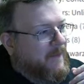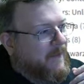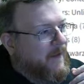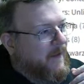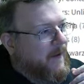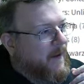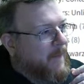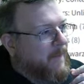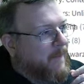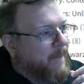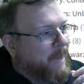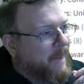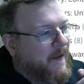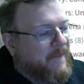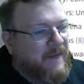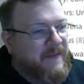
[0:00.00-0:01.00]
um,
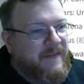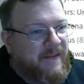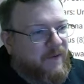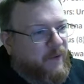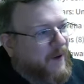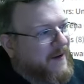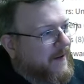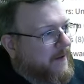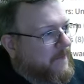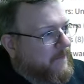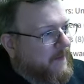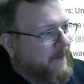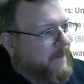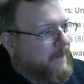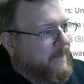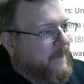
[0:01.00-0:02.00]
if it's grayed out right
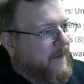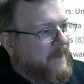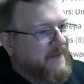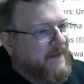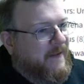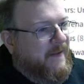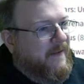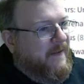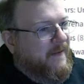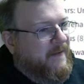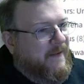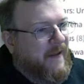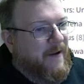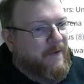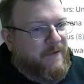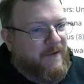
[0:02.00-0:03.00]
here, that means that it is
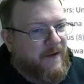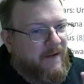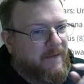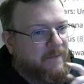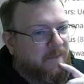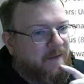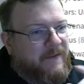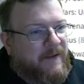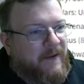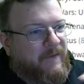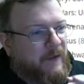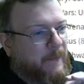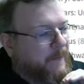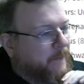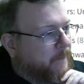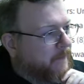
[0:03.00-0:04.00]
out of stock, is not
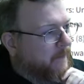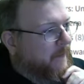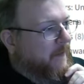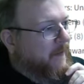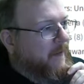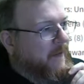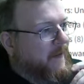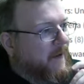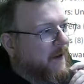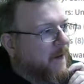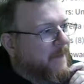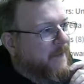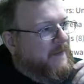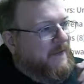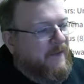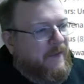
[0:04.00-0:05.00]
available. Um,
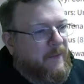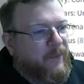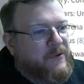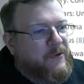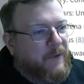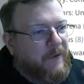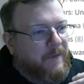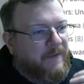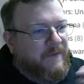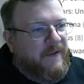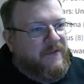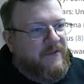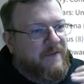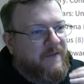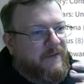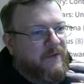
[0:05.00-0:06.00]
this is the pre-order
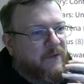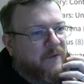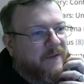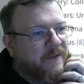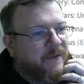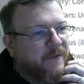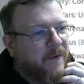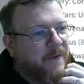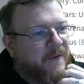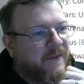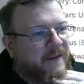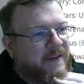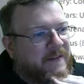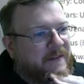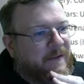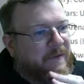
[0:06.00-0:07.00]
section, so these are all the
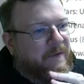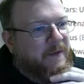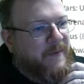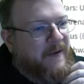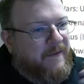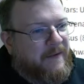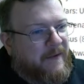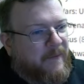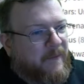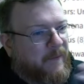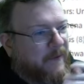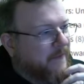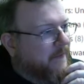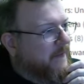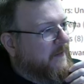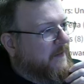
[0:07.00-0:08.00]
things that are coming out here
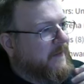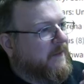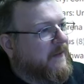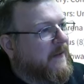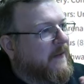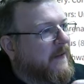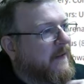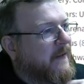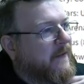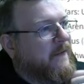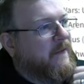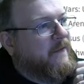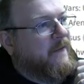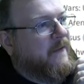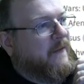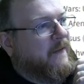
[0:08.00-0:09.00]
recently. You can see the
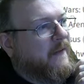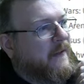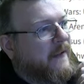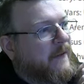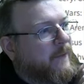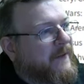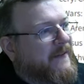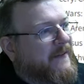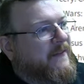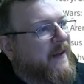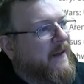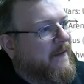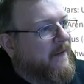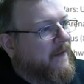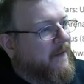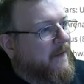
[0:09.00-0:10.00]
the release
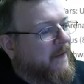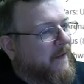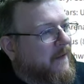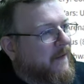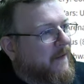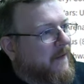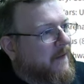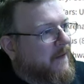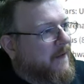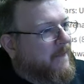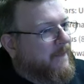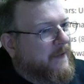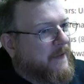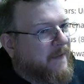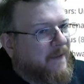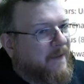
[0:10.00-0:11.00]
date uh, off
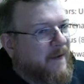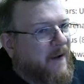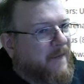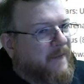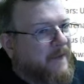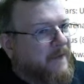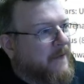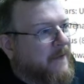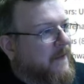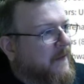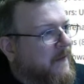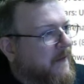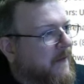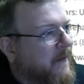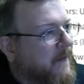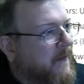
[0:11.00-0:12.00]
here, off here to
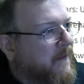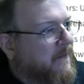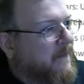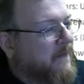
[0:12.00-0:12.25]
the uh,